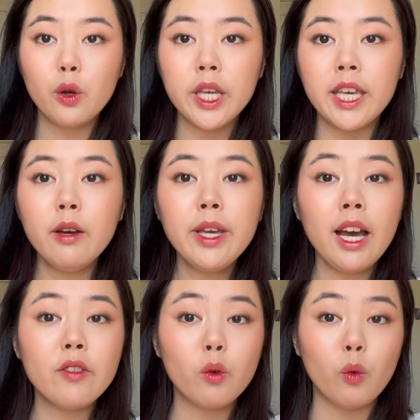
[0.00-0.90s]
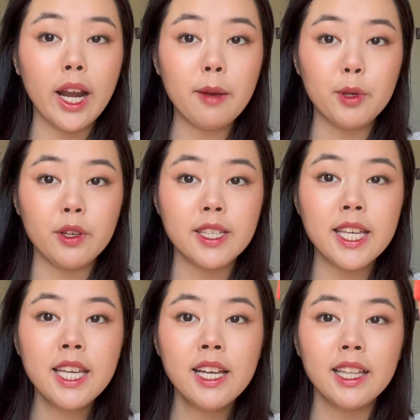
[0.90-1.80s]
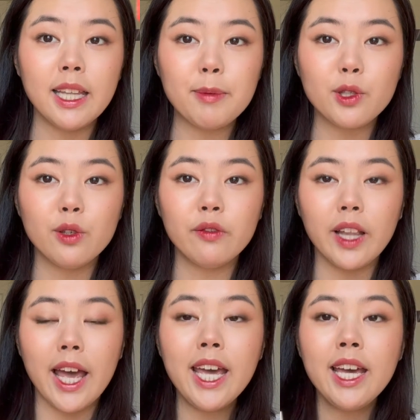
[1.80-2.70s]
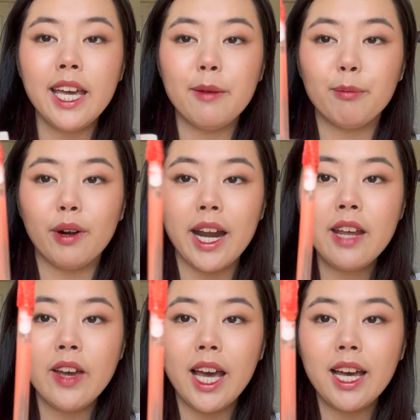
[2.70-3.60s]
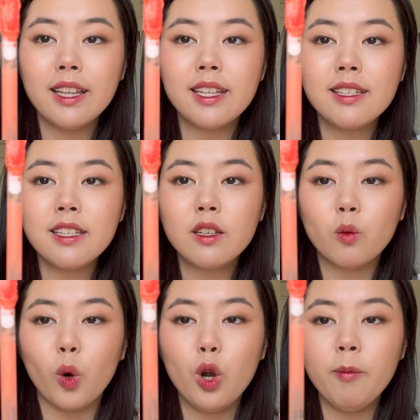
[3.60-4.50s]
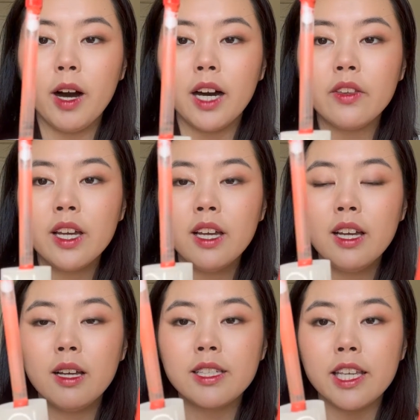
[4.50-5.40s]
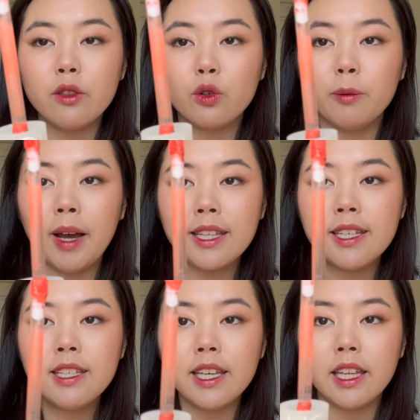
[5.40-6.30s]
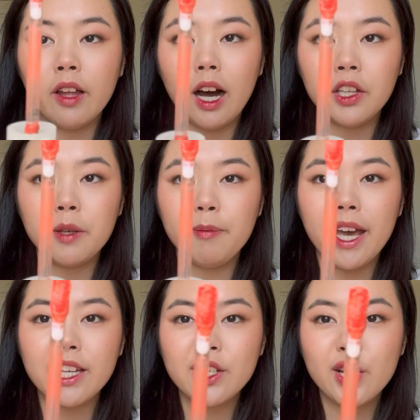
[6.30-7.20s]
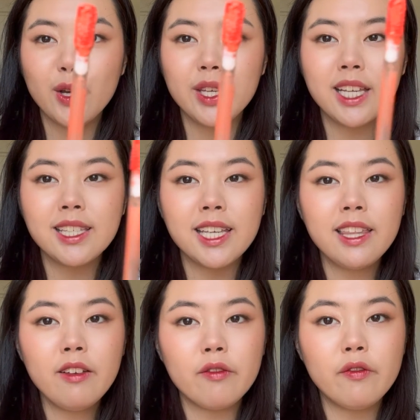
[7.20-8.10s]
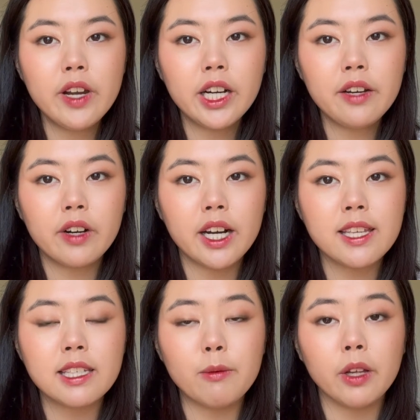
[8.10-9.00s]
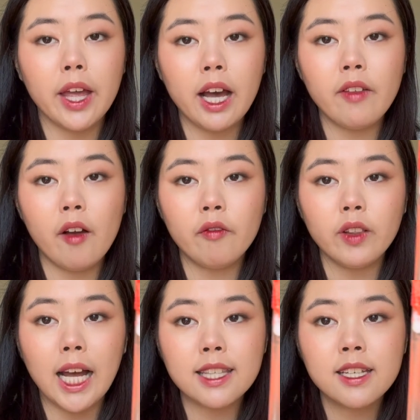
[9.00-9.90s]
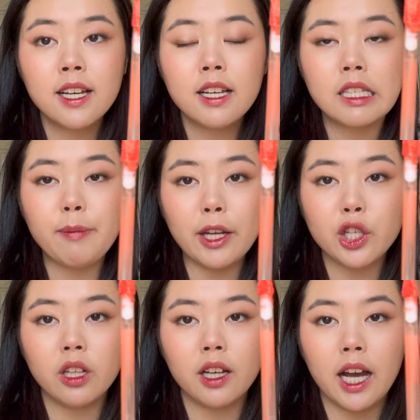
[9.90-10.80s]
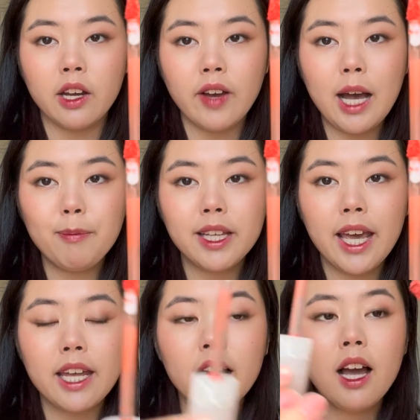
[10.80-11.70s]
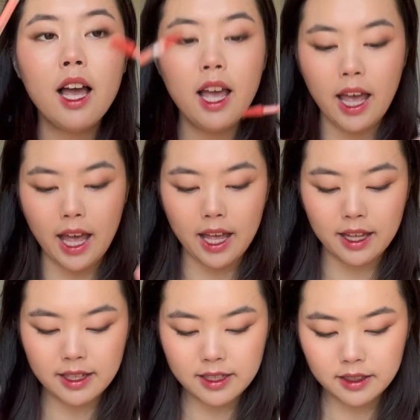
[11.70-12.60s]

here we have the Rare Beauty lip souffle in Brave, and this is the Romand see-through matte tint in Onion Beige. You can see they're very, very similar. They have that flat spatula kind of applicator, and